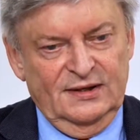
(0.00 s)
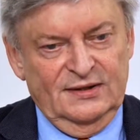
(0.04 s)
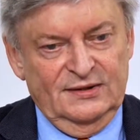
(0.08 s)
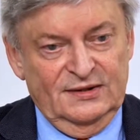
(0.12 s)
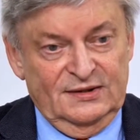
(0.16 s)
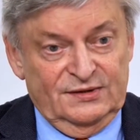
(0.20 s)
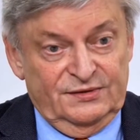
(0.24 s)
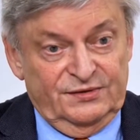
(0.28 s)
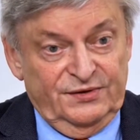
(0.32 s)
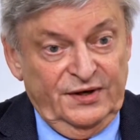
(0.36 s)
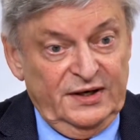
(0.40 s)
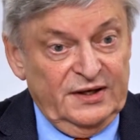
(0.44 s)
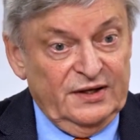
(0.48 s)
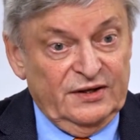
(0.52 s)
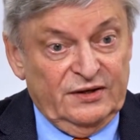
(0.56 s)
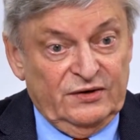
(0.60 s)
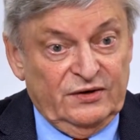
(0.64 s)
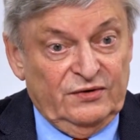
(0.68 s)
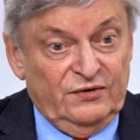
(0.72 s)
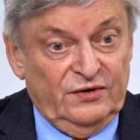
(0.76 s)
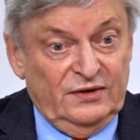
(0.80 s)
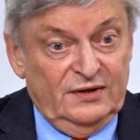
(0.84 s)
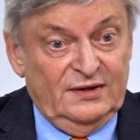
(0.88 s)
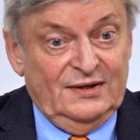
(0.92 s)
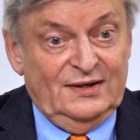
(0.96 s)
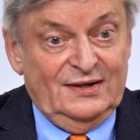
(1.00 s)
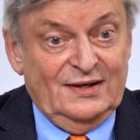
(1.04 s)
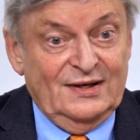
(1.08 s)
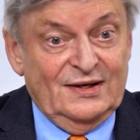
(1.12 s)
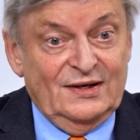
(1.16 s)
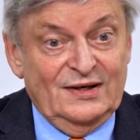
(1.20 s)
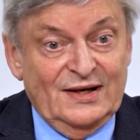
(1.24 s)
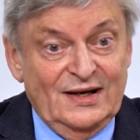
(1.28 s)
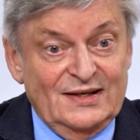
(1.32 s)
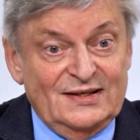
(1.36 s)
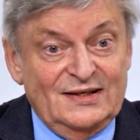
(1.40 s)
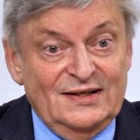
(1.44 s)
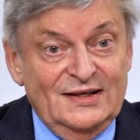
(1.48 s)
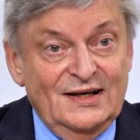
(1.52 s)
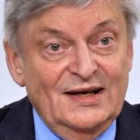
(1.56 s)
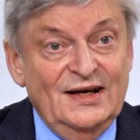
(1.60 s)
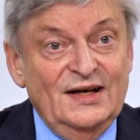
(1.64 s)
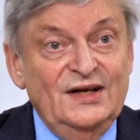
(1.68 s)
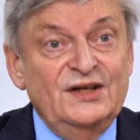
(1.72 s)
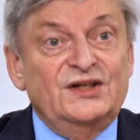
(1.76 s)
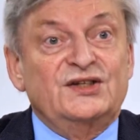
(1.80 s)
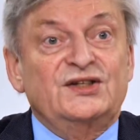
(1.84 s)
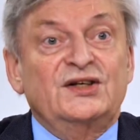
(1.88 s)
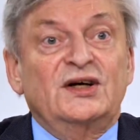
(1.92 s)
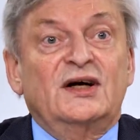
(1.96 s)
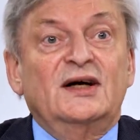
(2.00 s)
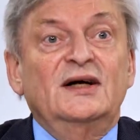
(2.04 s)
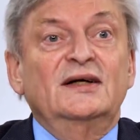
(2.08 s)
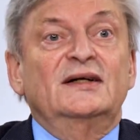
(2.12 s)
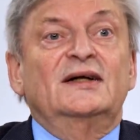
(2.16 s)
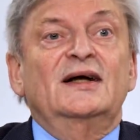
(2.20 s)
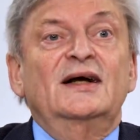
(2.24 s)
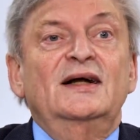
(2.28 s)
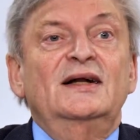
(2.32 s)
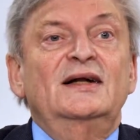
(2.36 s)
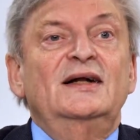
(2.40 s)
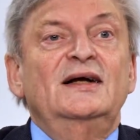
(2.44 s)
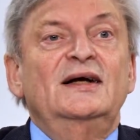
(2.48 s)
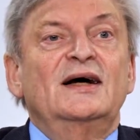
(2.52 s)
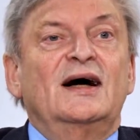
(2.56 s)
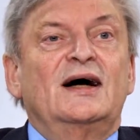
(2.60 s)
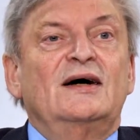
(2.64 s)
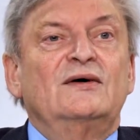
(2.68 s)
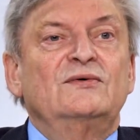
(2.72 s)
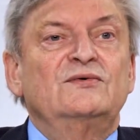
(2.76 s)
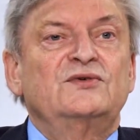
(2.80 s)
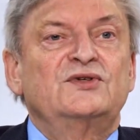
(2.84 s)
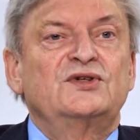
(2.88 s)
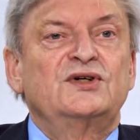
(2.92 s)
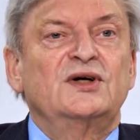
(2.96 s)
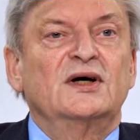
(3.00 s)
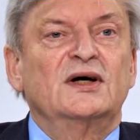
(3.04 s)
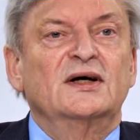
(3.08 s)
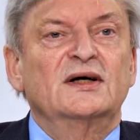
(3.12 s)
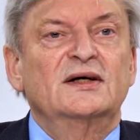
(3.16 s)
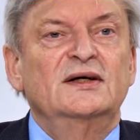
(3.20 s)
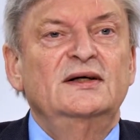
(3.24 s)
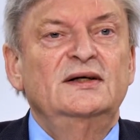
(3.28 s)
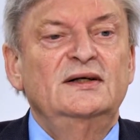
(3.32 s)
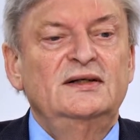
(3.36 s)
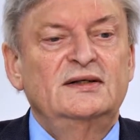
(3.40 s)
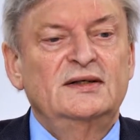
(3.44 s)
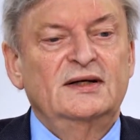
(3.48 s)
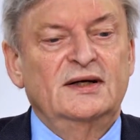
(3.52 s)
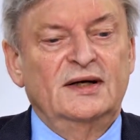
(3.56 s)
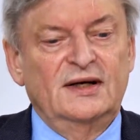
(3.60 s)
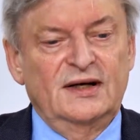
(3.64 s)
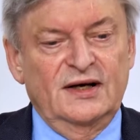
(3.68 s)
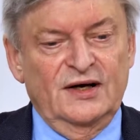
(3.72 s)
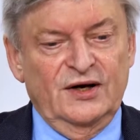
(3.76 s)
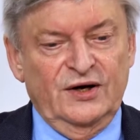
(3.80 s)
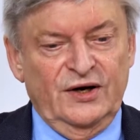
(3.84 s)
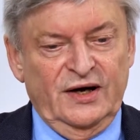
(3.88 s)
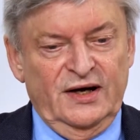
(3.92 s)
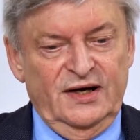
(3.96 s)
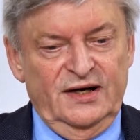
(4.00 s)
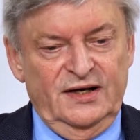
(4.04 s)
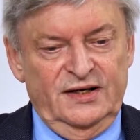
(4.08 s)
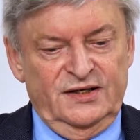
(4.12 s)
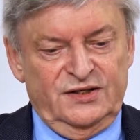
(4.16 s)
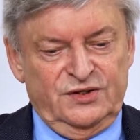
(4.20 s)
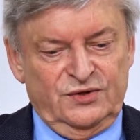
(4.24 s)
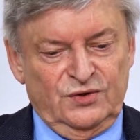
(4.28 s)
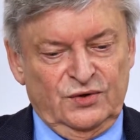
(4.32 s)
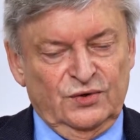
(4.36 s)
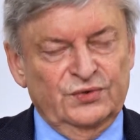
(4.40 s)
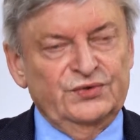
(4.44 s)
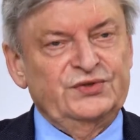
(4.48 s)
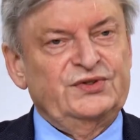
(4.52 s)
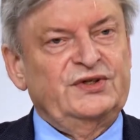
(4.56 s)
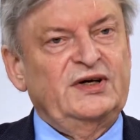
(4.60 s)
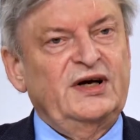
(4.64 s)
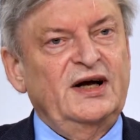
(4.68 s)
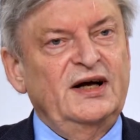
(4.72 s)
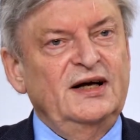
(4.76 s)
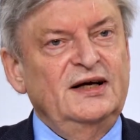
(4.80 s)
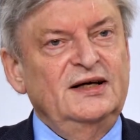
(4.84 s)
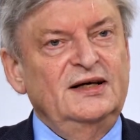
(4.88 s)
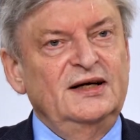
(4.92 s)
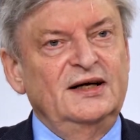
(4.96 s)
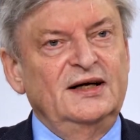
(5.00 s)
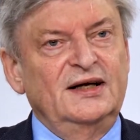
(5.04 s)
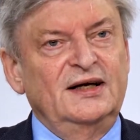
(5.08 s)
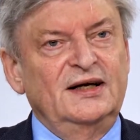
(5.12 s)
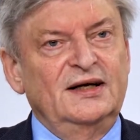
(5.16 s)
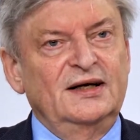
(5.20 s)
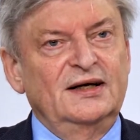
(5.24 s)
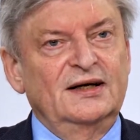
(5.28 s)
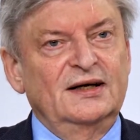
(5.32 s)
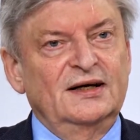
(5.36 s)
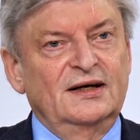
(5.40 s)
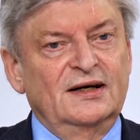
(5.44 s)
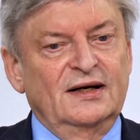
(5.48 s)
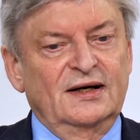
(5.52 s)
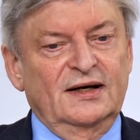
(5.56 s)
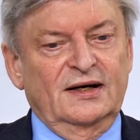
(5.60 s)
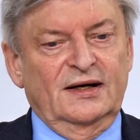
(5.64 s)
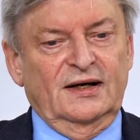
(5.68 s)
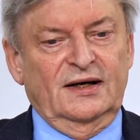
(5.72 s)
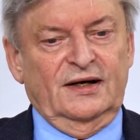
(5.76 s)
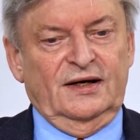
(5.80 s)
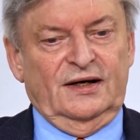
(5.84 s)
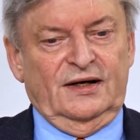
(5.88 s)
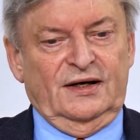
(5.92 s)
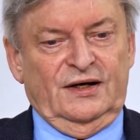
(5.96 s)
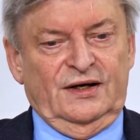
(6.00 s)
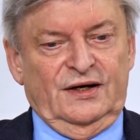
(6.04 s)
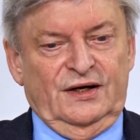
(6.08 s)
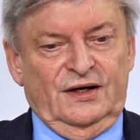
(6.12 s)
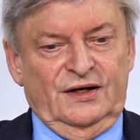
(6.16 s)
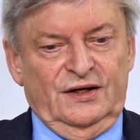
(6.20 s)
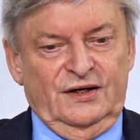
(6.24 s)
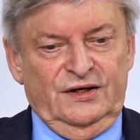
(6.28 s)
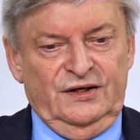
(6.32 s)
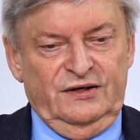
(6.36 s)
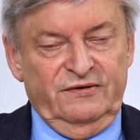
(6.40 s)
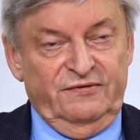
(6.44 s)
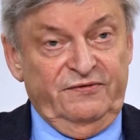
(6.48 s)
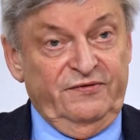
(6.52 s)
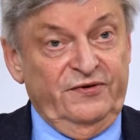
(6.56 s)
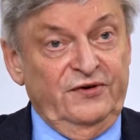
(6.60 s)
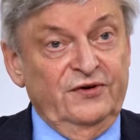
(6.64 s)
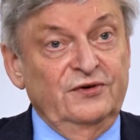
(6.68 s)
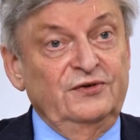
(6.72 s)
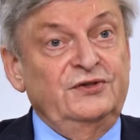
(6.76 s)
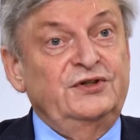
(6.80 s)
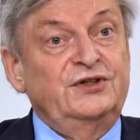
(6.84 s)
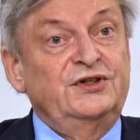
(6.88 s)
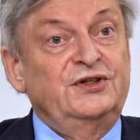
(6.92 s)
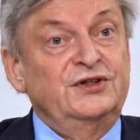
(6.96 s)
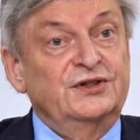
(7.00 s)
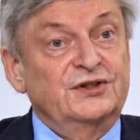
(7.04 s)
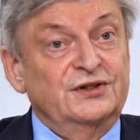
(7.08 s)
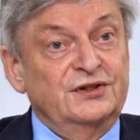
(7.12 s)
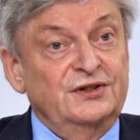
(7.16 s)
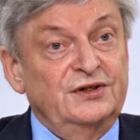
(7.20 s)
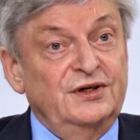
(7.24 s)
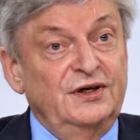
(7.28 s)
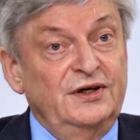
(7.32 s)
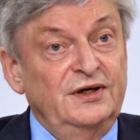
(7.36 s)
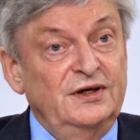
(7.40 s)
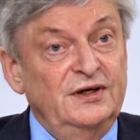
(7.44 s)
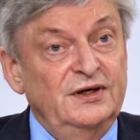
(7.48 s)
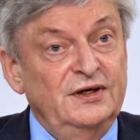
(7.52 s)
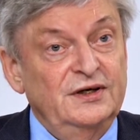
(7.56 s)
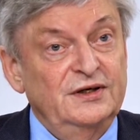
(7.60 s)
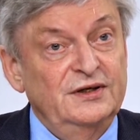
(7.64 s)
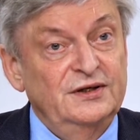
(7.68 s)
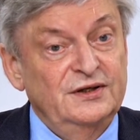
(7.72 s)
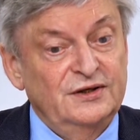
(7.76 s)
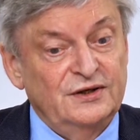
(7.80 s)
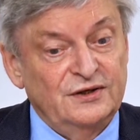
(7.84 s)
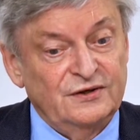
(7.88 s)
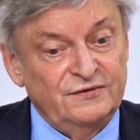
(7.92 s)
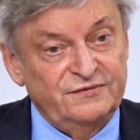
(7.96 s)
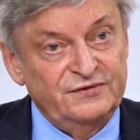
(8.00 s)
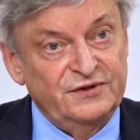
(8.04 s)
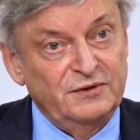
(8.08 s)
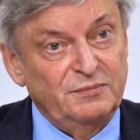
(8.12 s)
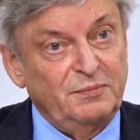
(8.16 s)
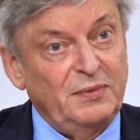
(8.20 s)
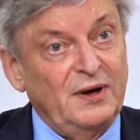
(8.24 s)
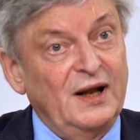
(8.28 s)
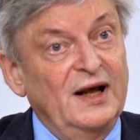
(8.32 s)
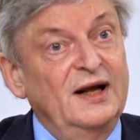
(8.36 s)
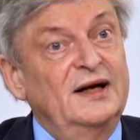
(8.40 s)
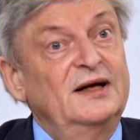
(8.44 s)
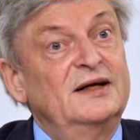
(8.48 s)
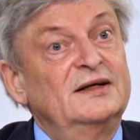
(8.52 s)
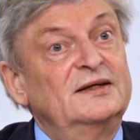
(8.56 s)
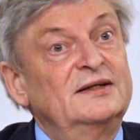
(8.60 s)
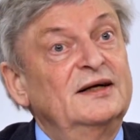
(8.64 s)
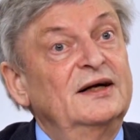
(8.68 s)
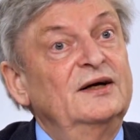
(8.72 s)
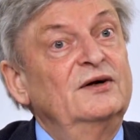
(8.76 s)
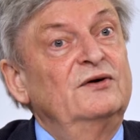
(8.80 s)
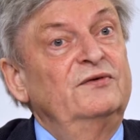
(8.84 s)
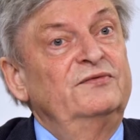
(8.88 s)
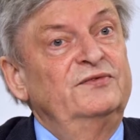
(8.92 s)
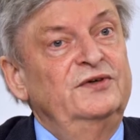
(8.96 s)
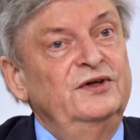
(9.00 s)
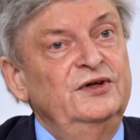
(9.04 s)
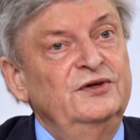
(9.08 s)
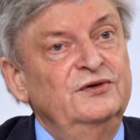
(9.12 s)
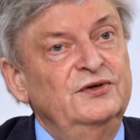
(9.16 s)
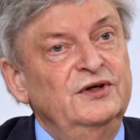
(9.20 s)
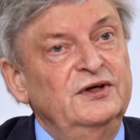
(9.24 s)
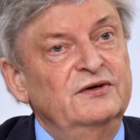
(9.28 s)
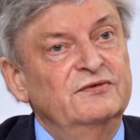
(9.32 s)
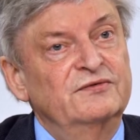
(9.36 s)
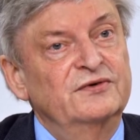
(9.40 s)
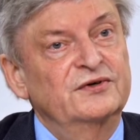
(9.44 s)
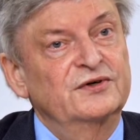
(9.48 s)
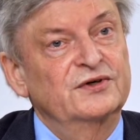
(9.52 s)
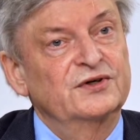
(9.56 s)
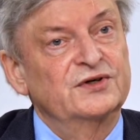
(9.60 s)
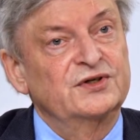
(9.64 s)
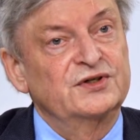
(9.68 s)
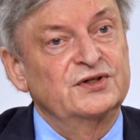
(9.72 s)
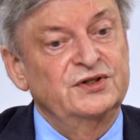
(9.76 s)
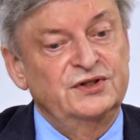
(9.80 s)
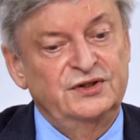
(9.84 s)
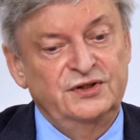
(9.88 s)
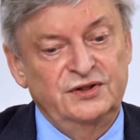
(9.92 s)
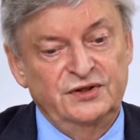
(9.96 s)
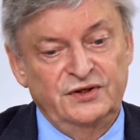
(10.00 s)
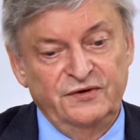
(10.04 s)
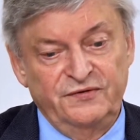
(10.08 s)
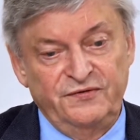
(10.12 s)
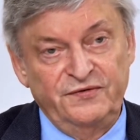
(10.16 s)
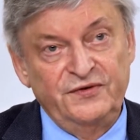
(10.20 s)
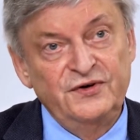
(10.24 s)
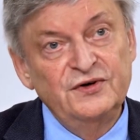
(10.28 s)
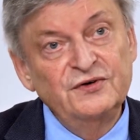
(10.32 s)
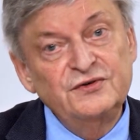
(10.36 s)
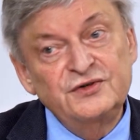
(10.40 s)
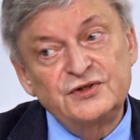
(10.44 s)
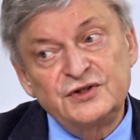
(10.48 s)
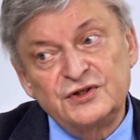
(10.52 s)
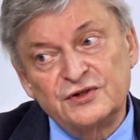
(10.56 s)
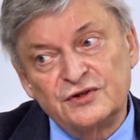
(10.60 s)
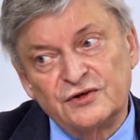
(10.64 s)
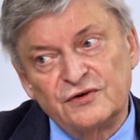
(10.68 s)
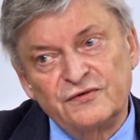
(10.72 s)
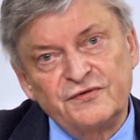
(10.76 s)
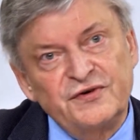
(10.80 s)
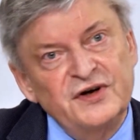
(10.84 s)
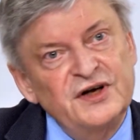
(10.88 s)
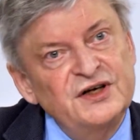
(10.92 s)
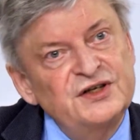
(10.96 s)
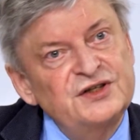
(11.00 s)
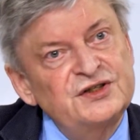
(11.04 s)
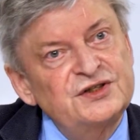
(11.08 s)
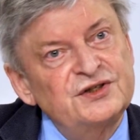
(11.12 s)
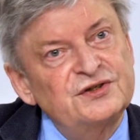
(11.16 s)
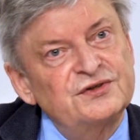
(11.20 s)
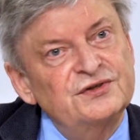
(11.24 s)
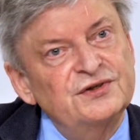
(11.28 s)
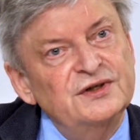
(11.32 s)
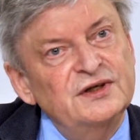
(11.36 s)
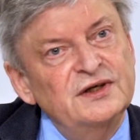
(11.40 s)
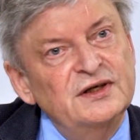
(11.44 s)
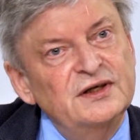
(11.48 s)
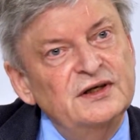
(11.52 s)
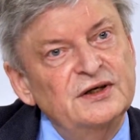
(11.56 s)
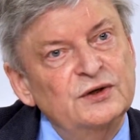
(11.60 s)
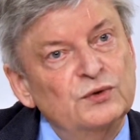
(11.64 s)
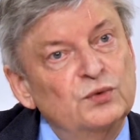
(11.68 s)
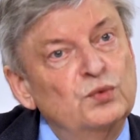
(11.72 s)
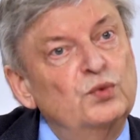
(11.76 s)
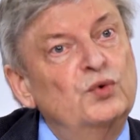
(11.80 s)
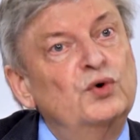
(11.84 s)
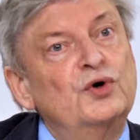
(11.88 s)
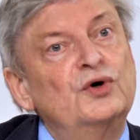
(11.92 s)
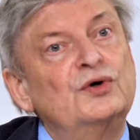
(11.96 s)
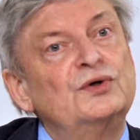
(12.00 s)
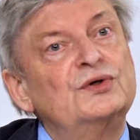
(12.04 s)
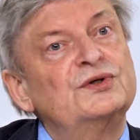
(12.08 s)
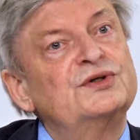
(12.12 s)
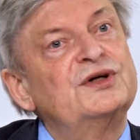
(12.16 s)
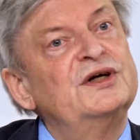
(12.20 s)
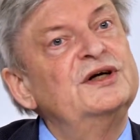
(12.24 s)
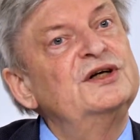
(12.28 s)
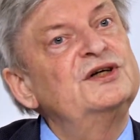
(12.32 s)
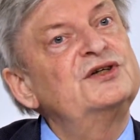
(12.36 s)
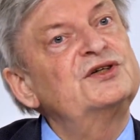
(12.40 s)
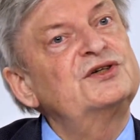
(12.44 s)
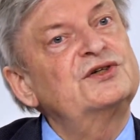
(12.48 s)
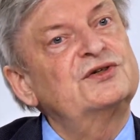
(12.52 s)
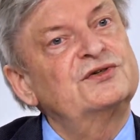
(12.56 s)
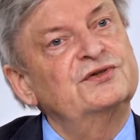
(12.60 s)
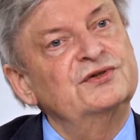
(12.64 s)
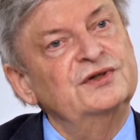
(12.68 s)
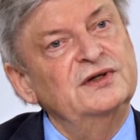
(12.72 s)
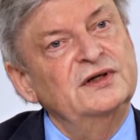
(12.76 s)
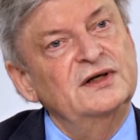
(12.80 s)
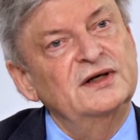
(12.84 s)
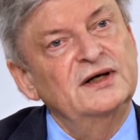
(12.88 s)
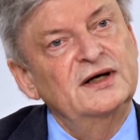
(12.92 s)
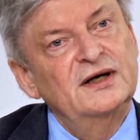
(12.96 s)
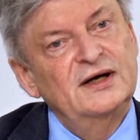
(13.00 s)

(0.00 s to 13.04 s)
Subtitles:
written at the inside and the outside is containing the future of the planet and of the universe, the future of history, world history,